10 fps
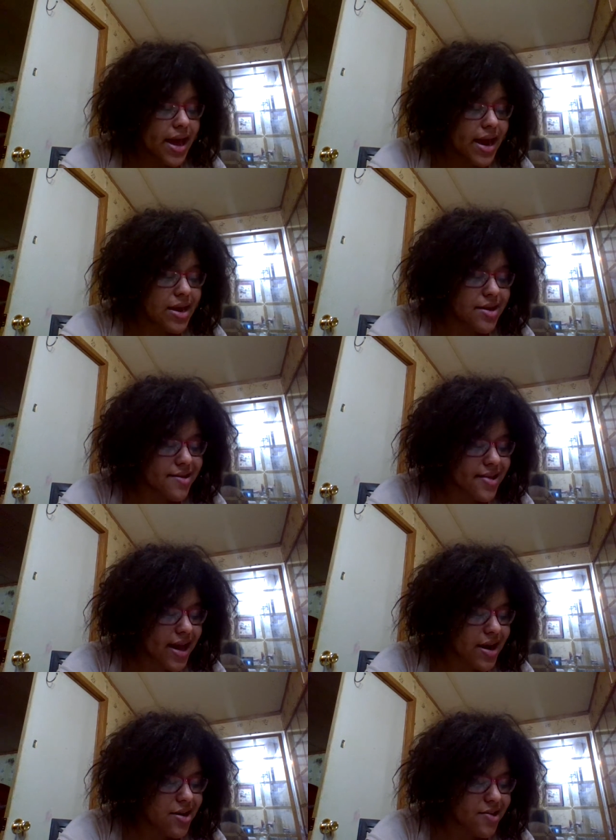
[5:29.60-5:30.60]
and does
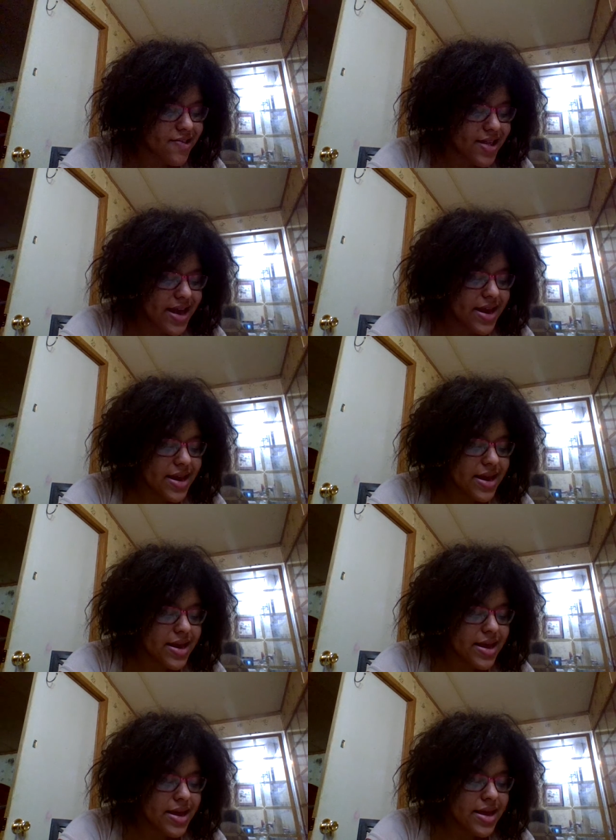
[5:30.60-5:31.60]
not understand
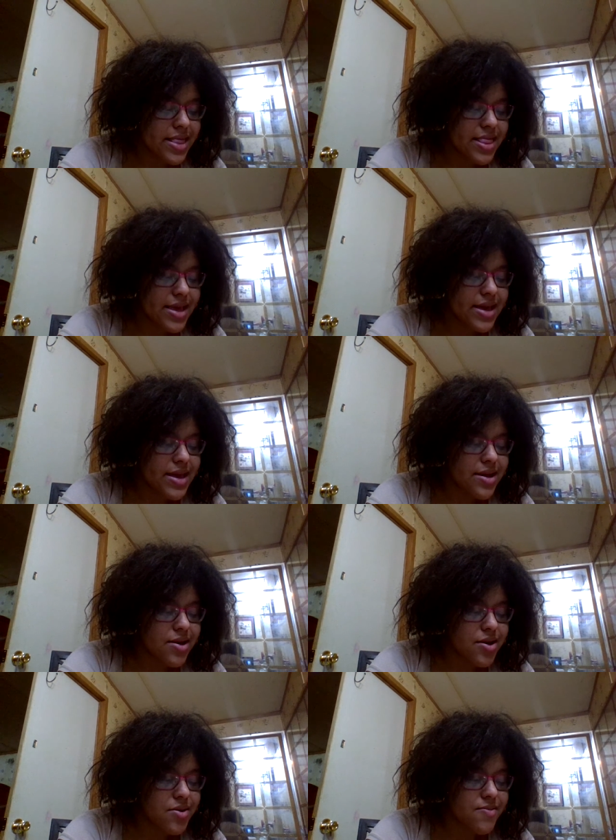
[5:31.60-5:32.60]
it, then
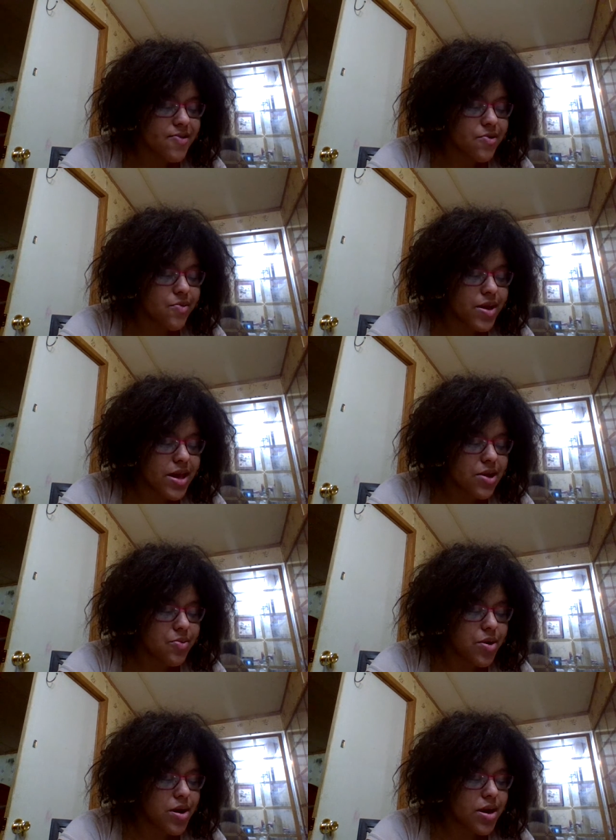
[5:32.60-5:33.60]
comes the wicked
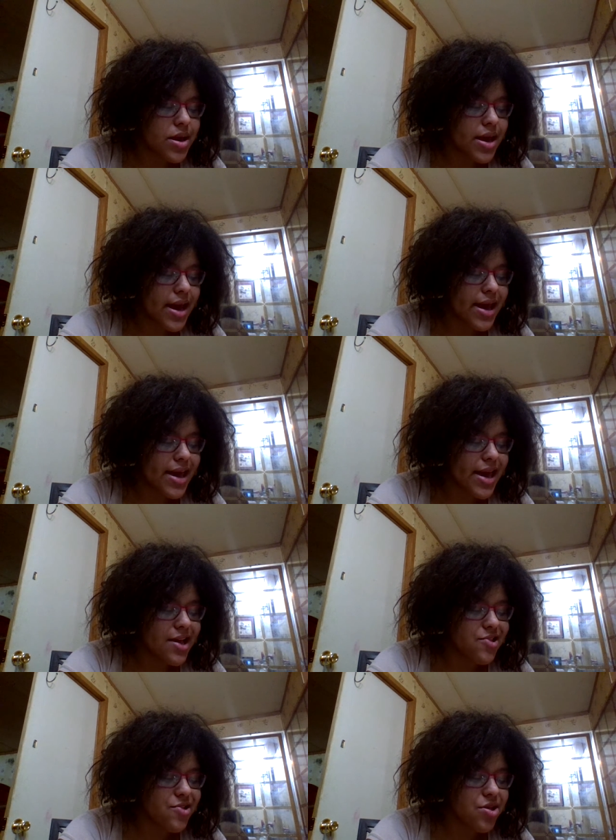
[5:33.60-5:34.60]
one and
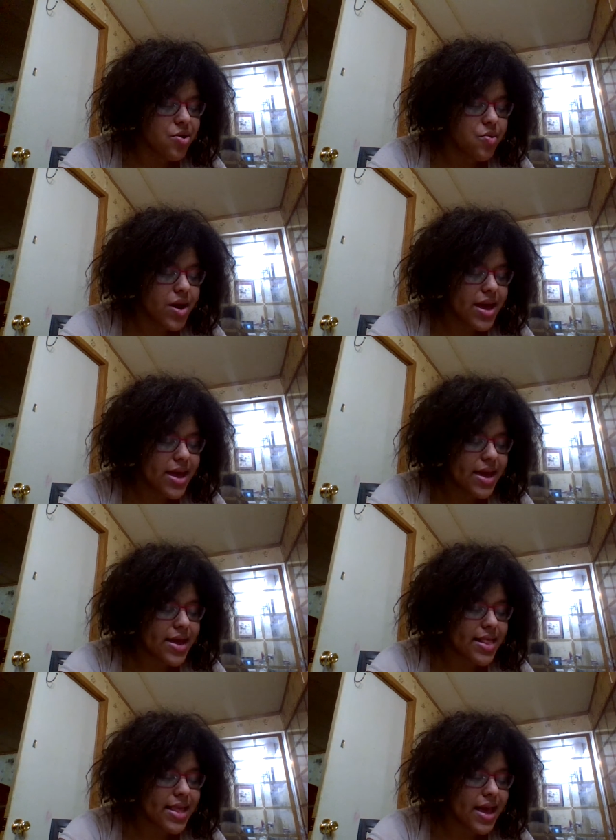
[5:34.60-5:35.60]
catcheth away
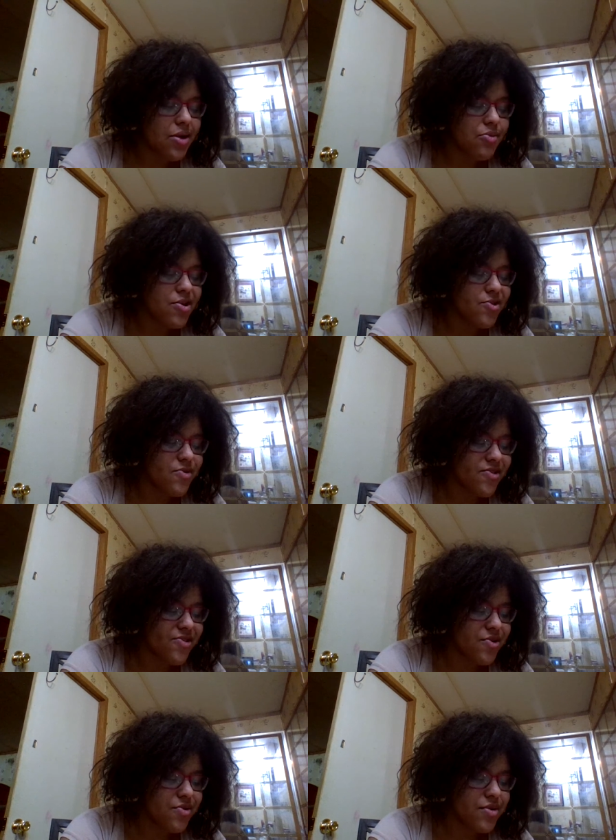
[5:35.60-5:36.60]
that which was
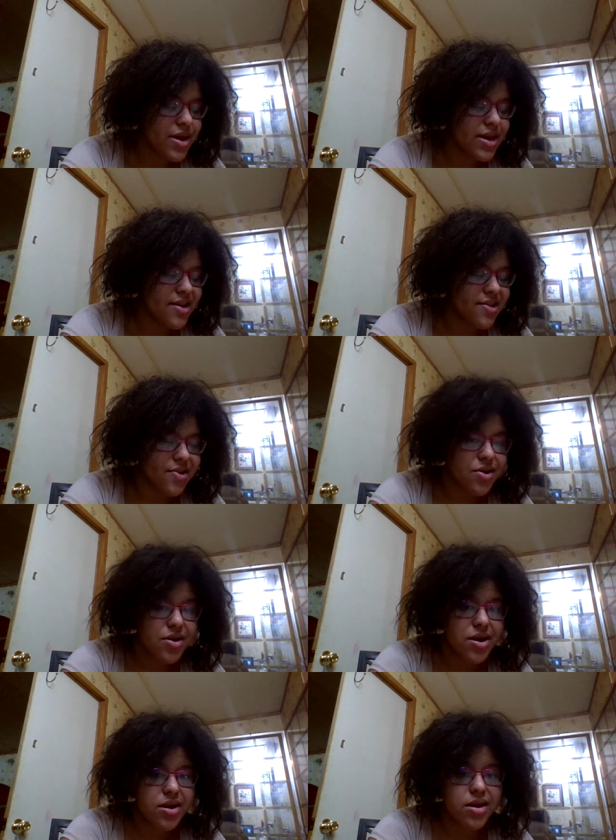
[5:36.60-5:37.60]
sown in his
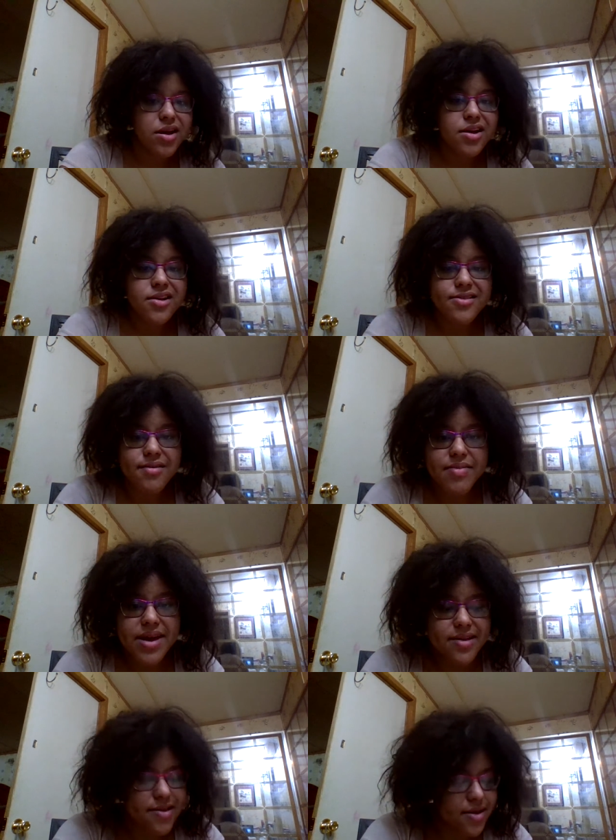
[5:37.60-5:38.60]
heart. So
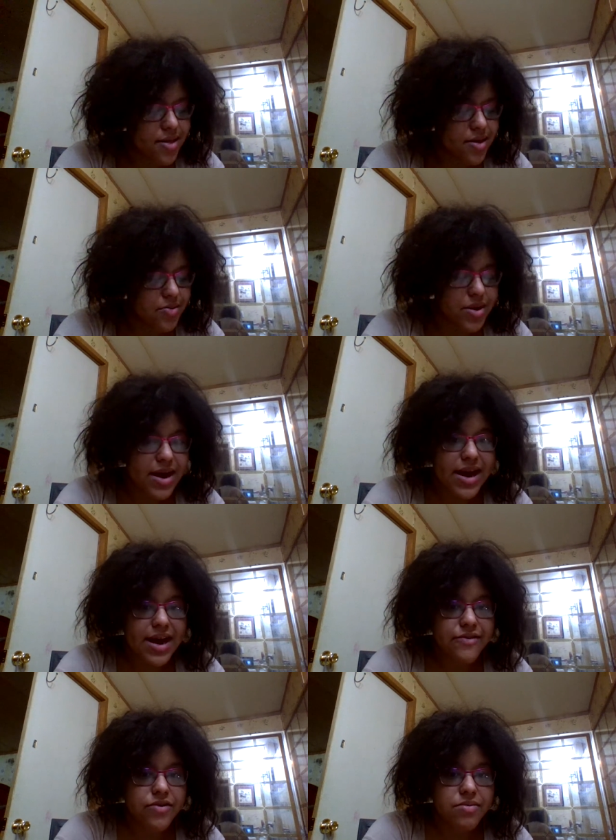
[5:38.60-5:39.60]
basically, what I
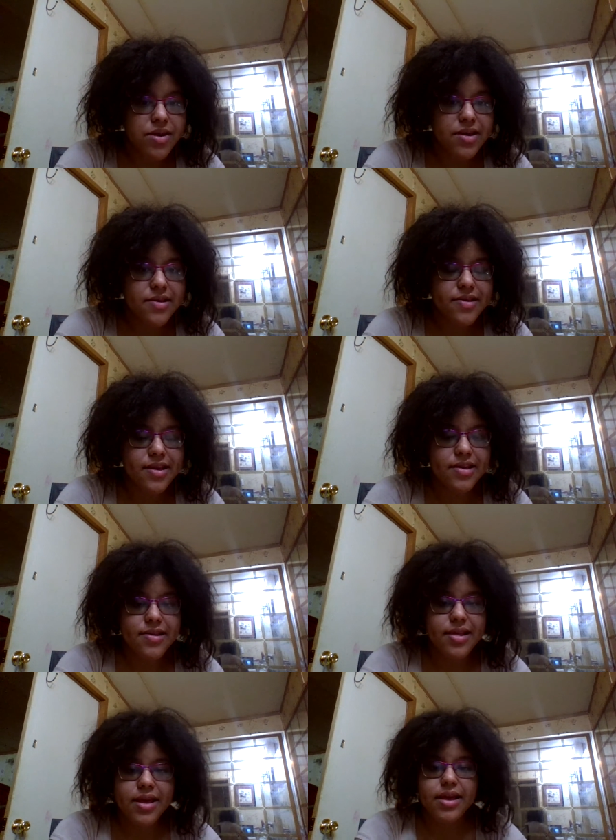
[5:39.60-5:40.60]
got from this
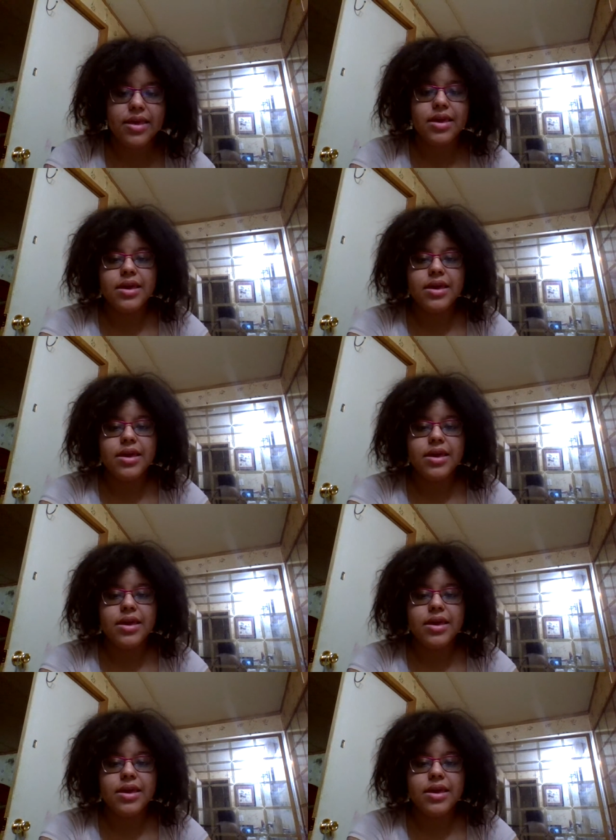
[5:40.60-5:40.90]
is that